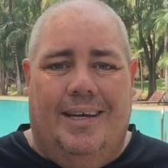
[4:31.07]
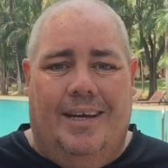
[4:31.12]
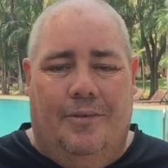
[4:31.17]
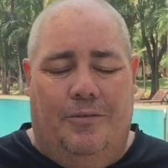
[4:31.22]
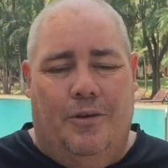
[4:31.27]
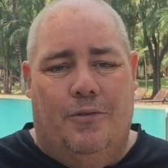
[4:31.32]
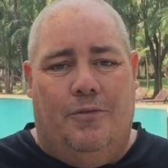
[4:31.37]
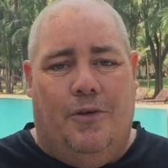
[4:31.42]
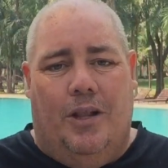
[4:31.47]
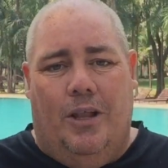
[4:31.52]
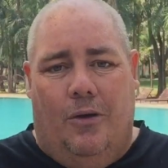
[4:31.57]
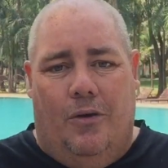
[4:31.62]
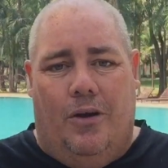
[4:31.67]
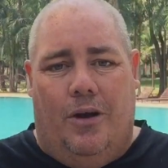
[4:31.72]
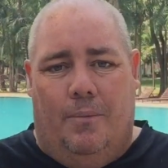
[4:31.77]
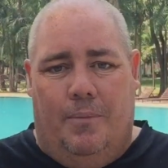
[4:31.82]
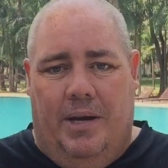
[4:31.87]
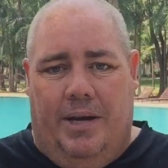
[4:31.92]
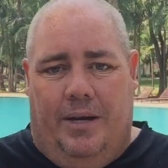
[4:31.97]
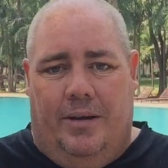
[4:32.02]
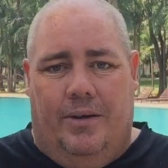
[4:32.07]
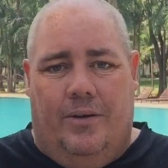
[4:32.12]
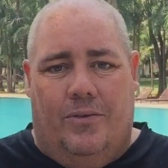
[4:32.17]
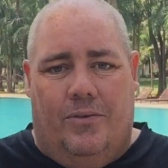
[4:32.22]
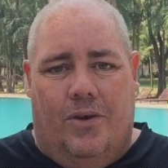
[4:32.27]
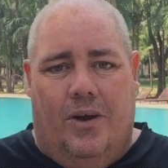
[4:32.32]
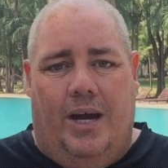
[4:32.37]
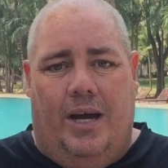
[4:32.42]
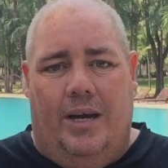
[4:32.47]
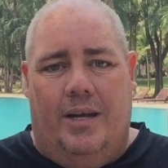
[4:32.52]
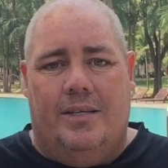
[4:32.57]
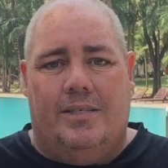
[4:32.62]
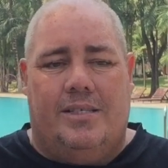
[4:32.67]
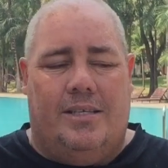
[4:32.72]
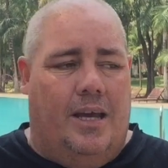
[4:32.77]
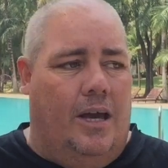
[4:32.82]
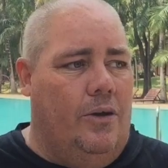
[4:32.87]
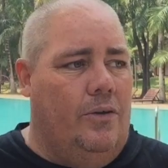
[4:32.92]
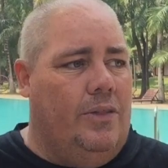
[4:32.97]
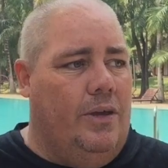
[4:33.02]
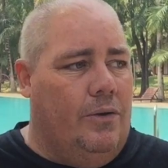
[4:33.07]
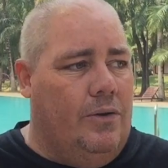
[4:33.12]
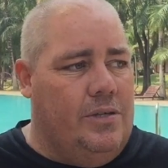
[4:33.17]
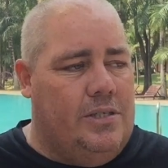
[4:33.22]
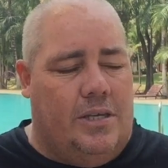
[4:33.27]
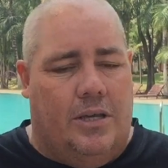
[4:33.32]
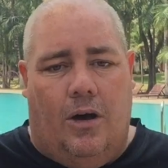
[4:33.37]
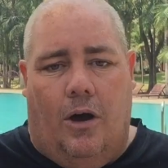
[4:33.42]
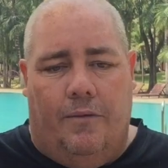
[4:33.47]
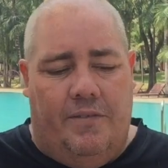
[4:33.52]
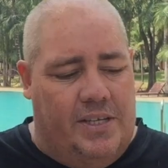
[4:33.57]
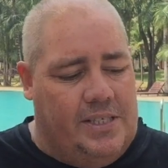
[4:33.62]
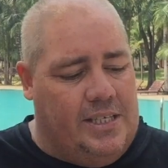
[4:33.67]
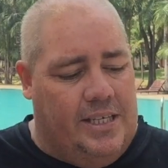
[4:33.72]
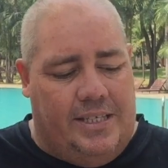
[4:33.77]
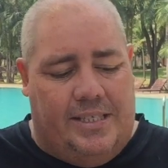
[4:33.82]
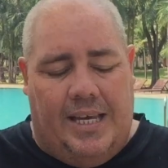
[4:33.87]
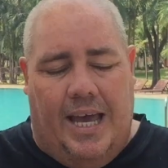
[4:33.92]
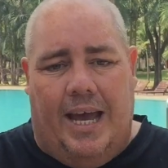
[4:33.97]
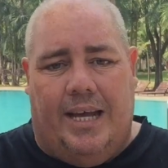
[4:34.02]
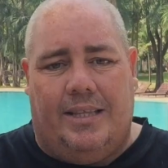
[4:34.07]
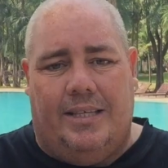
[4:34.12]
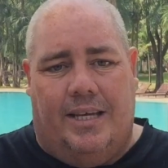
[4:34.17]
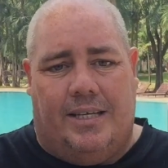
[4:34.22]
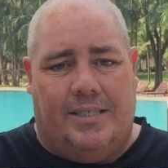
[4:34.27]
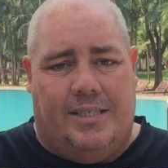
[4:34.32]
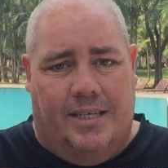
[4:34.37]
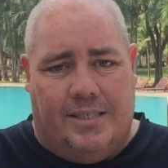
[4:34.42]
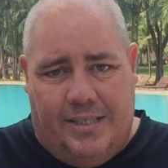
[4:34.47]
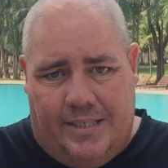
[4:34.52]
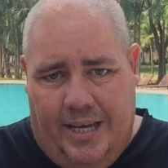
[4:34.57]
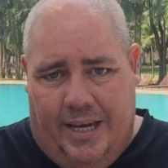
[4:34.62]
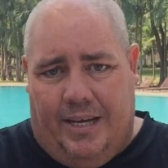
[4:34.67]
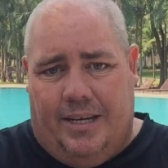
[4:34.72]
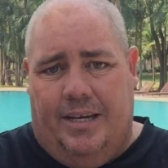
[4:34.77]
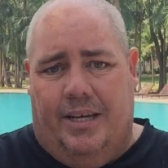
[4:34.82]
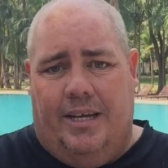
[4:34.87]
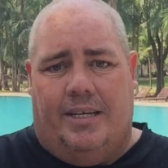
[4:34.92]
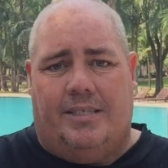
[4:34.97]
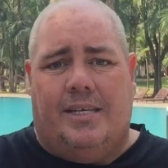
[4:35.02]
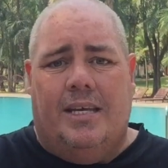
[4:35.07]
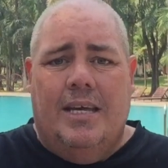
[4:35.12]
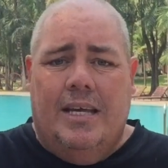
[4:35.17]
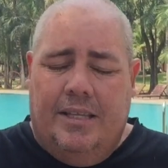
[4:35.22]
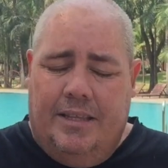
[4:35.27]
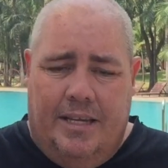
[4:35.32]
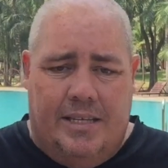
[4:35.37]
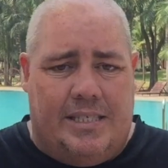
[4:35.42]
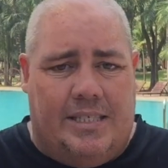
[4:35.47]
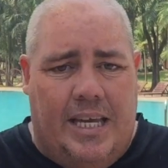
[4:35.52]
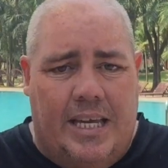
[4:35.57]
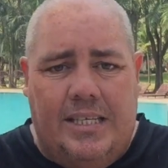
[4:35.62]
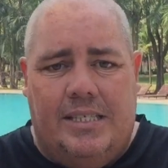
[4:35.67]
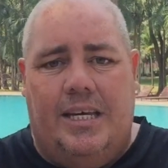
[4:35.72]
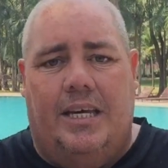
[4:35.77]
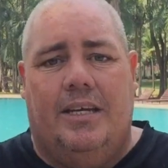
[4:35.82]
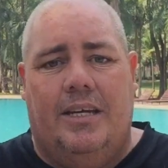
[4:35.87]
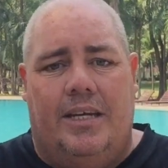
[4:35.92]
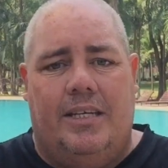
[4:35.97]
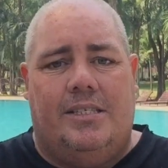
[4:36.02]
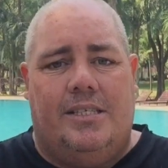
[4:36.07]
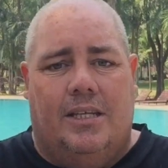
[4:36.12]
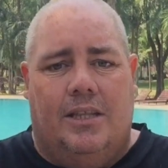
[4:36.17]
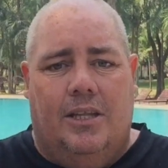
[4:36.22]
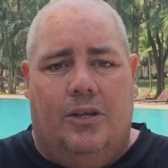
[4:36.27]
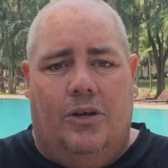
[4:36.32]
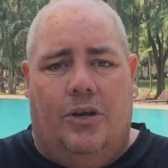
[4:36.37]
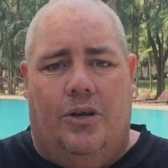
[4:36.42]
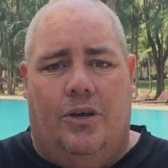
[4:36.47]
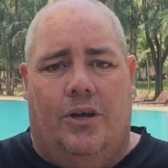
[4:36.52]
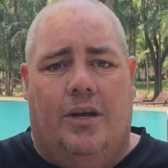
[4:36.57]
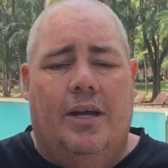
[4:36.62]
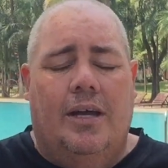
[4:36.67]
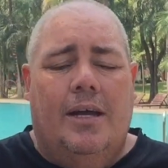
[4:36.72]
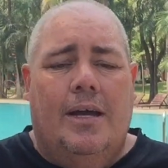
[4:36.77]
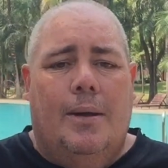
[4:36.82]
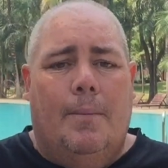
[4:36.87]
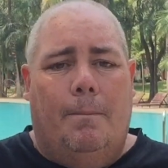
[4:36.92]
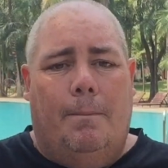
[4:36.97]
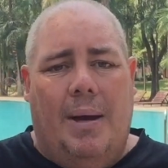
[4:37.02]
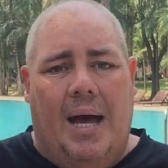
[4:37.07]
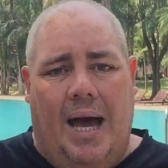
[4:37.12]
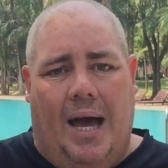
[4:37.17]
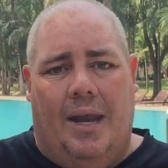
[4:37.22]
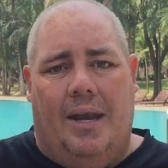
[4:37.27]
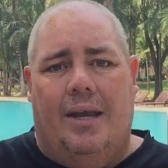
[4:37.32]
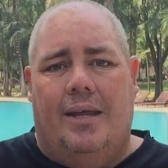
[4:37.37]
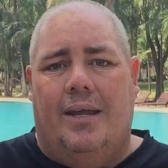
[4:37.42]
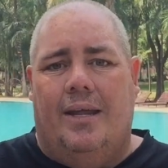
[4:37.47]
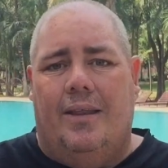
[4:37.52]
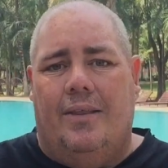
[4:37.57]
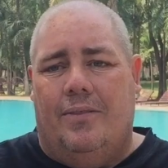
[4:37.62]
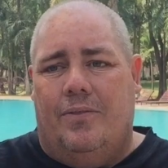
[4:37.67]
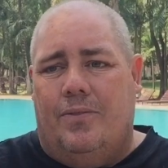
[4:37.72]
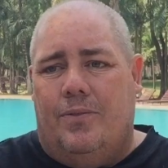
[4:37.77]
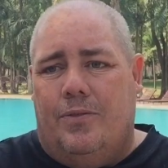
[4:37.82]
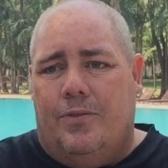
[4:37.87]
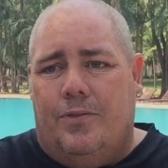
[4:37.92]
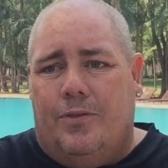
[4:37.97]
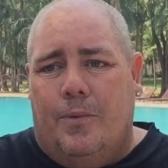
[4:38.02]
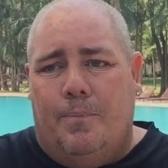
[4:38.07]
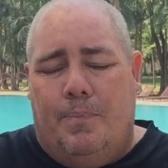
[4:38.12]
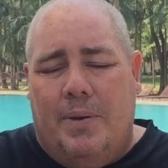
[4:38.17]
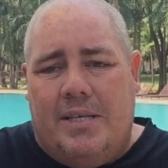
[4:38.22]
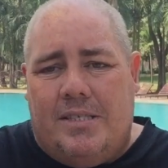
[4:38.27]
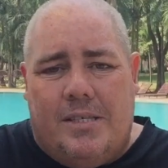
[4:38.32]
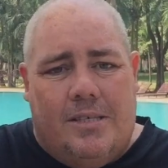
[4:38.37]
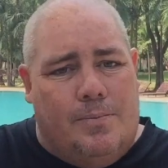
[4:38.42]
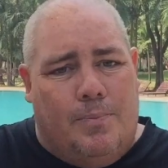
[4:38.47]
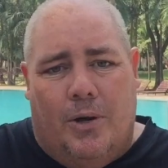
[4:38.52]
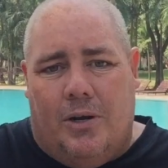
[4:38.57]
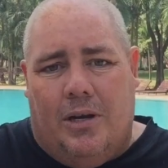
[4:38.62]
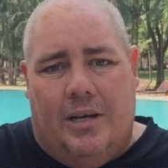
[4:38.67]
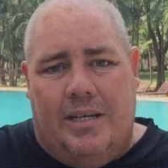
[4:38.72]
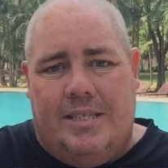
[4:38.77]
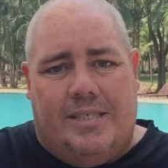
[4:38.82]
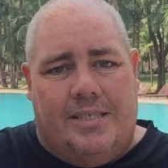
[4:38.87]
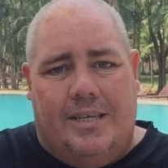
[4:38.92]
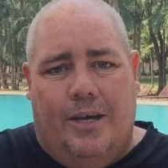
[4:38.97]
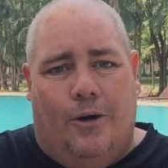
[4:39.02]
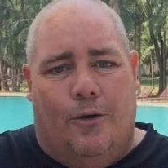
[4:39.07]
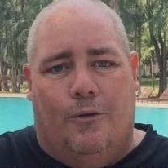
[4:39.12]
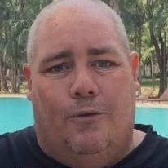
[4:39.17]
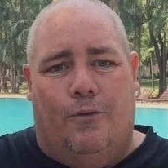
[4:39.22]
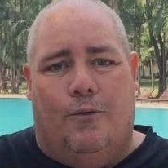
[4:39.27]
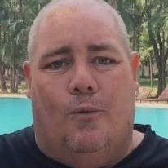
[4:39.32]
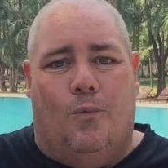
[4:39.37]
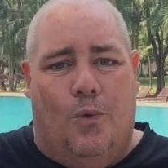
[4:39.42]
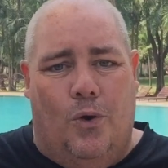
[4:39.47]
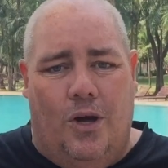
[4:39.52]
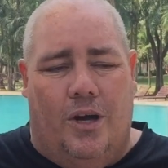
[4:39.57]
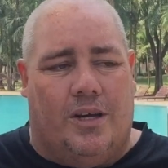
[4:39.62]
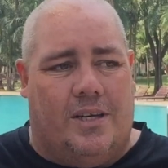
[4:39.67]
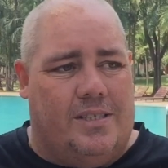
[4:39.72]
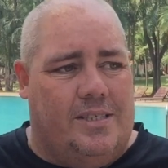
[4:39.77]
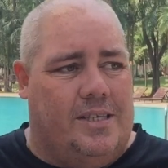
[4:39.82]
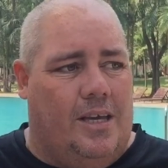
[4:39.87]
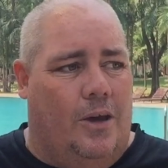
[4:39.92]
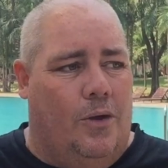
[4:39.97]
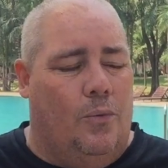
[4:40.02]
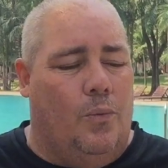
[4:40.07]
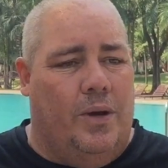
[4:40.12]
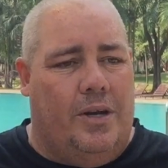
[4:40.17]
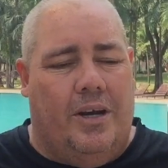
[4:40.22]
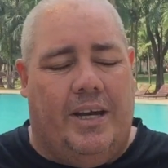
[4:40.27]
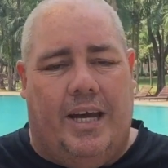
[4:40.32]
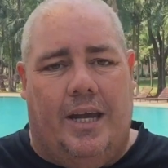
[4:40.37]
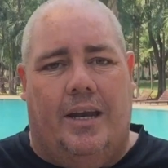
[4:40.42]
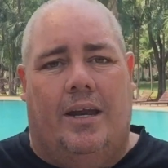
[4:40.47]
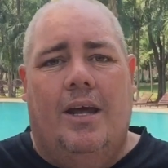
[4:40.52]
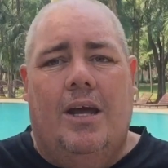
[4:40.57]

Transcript: if you follow what I mean, right? So there is obviously tactics, there's techniques, there's things you need to learn, but the business model itself works. So when I